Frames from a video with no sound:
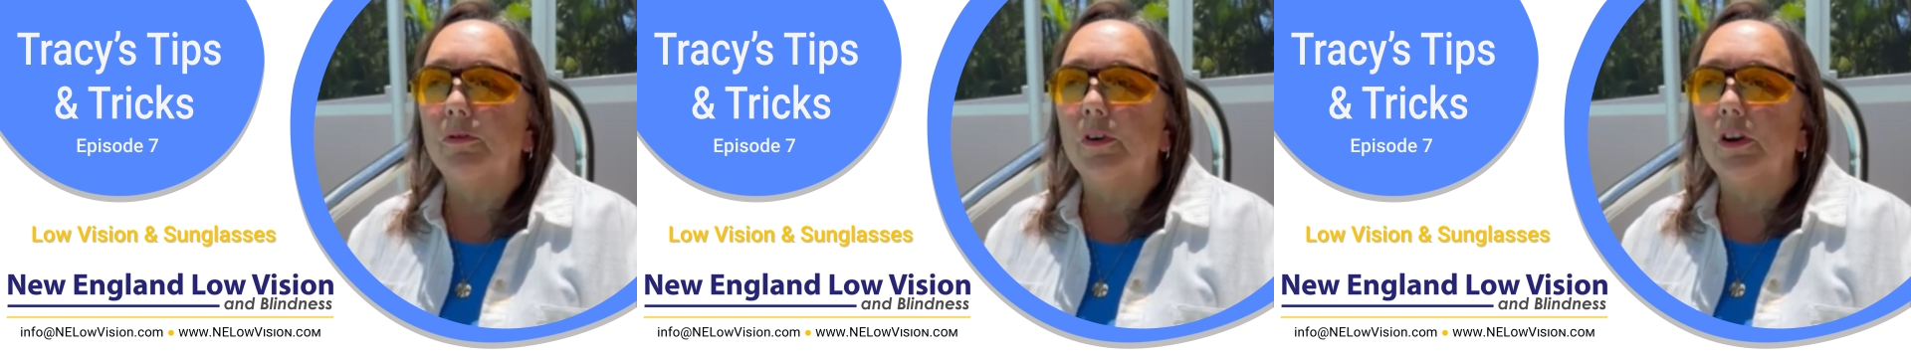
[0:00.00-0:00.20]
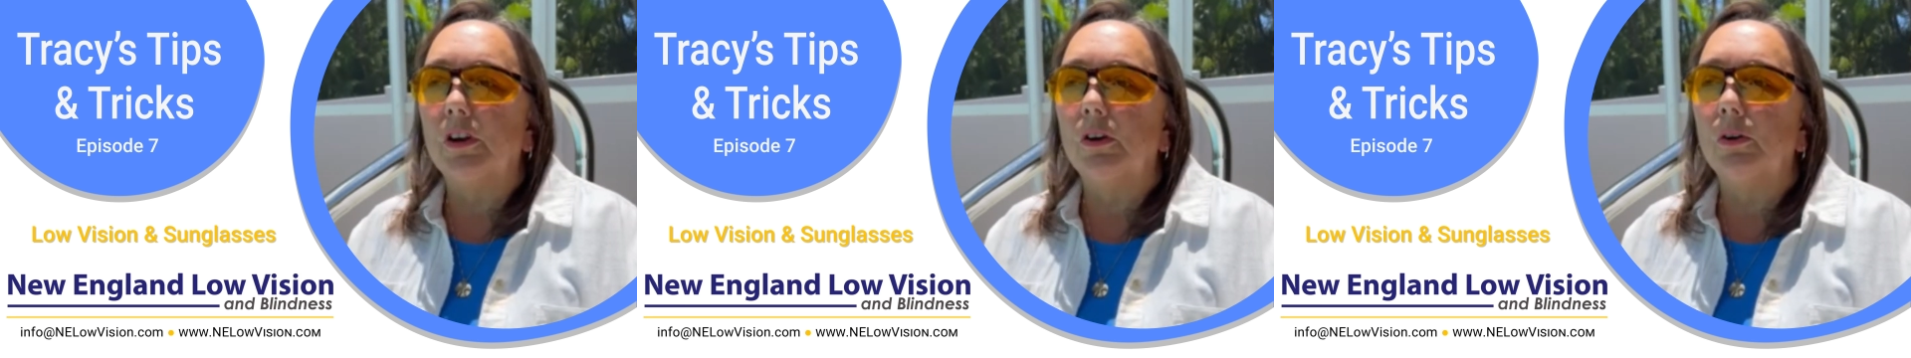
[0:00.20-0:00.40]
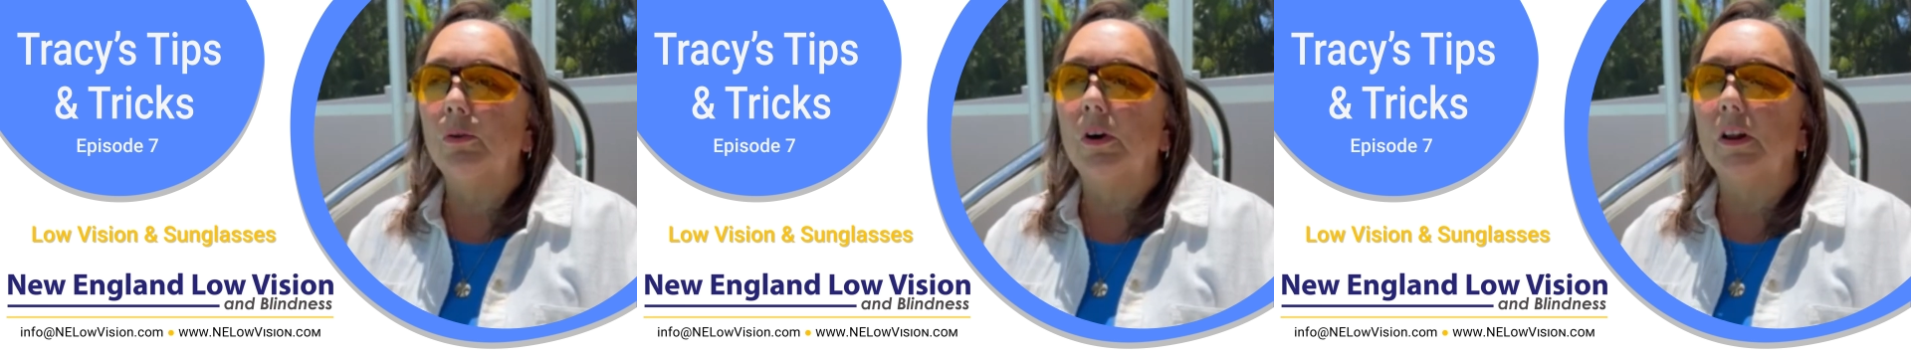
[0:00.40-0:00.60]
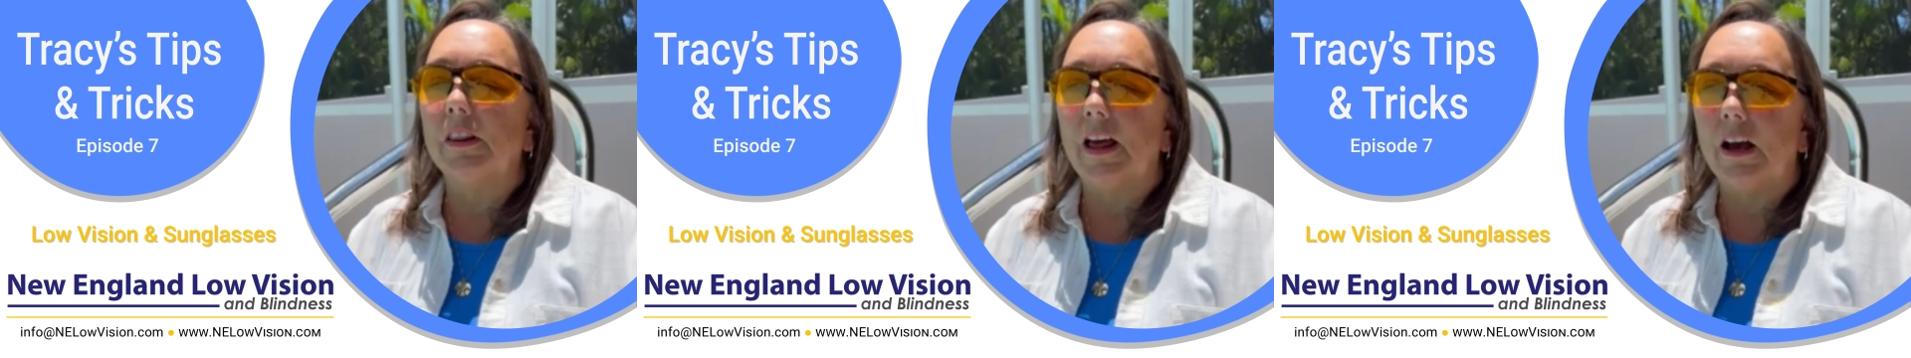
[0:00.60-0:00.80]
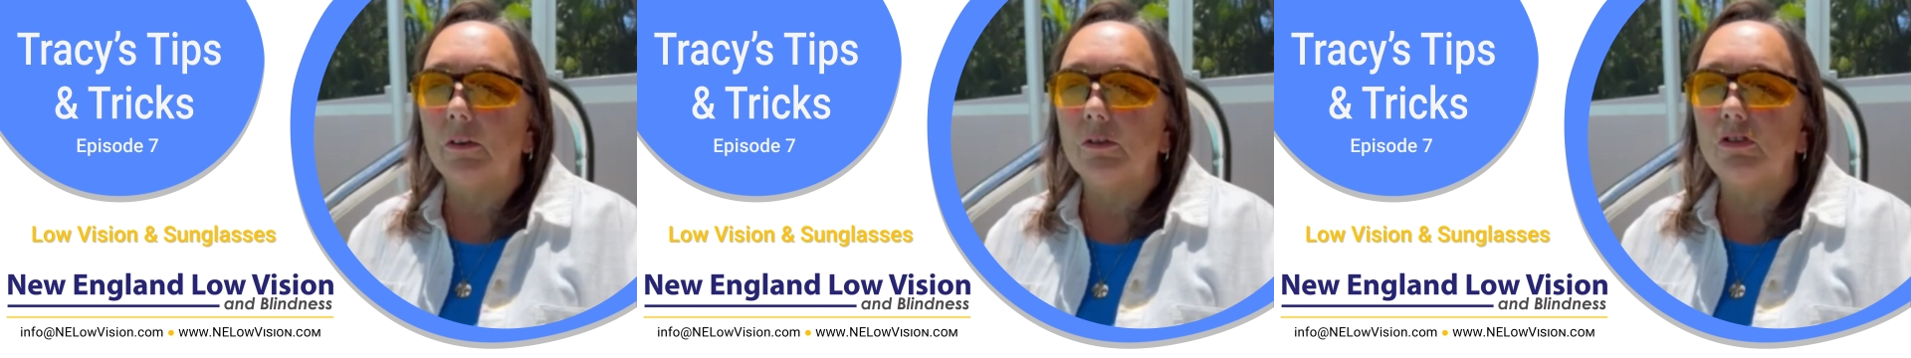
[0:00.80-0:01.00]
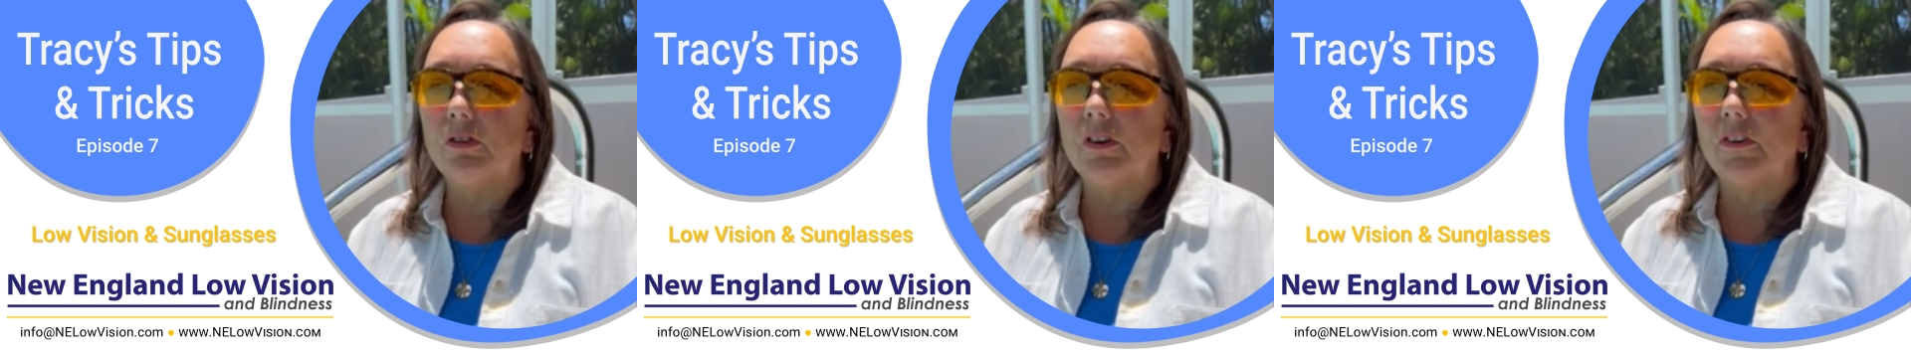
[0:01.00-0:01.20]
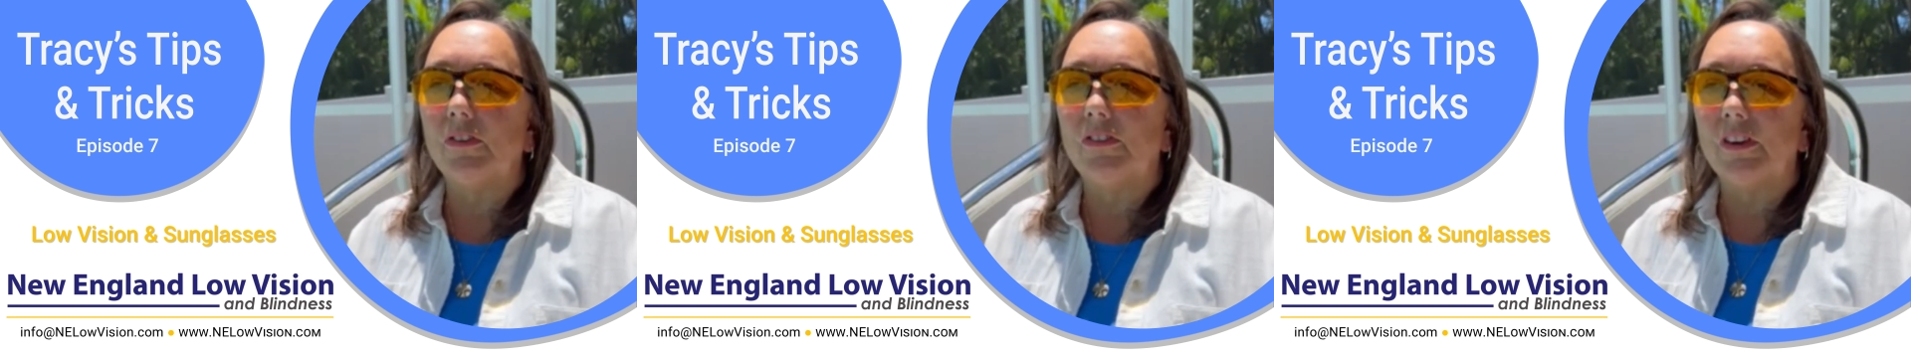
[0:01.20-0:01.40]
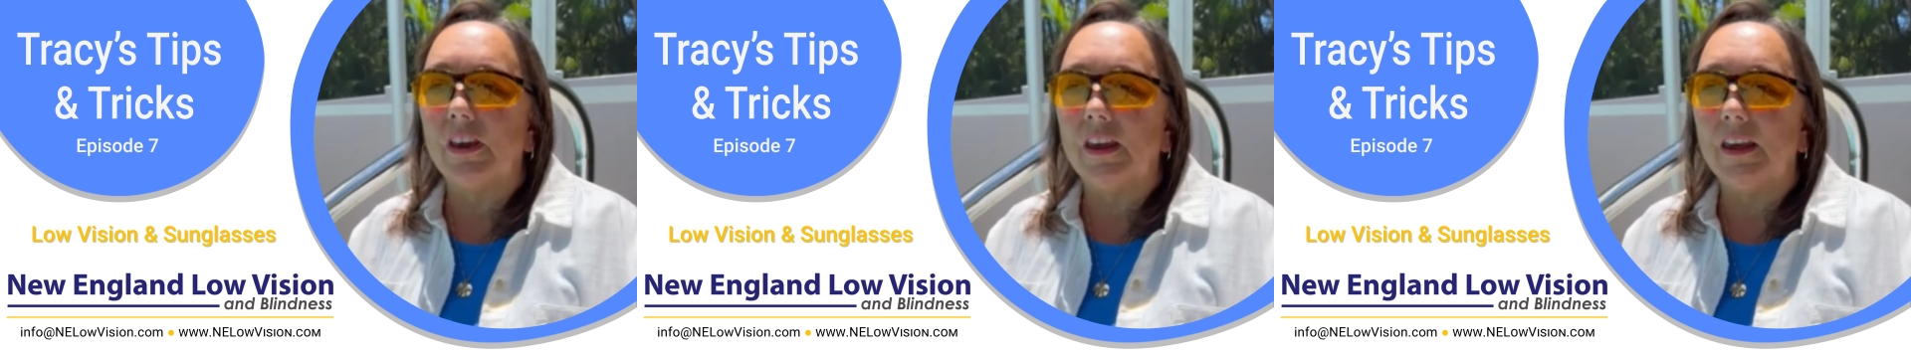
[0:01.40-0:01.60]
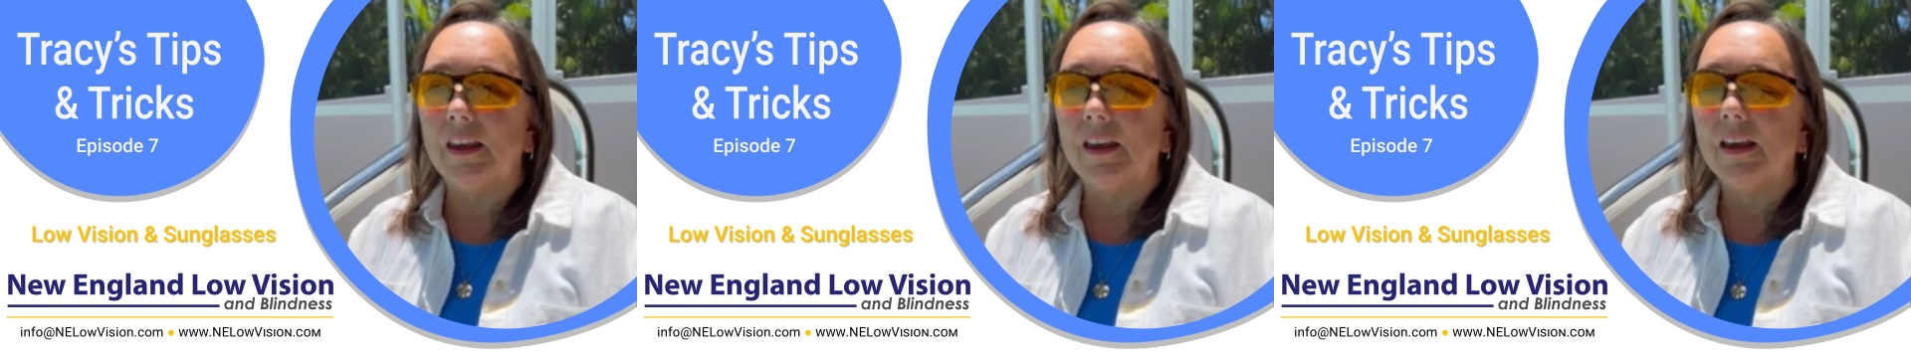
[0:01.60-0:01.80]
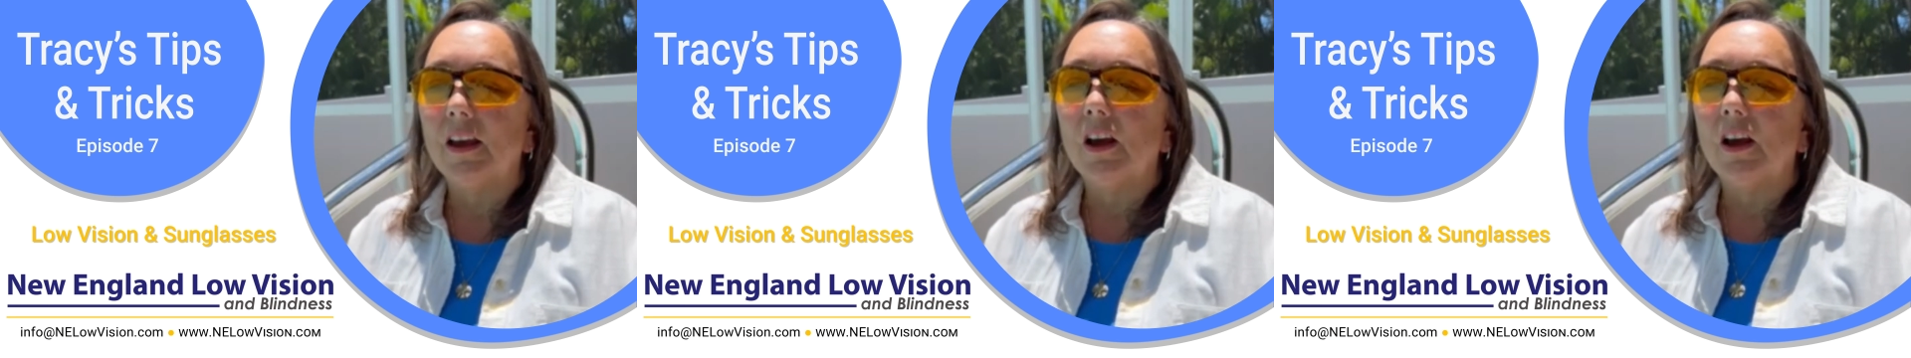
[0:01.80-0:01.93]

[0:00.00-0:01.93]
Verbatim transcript: for you, allows you to see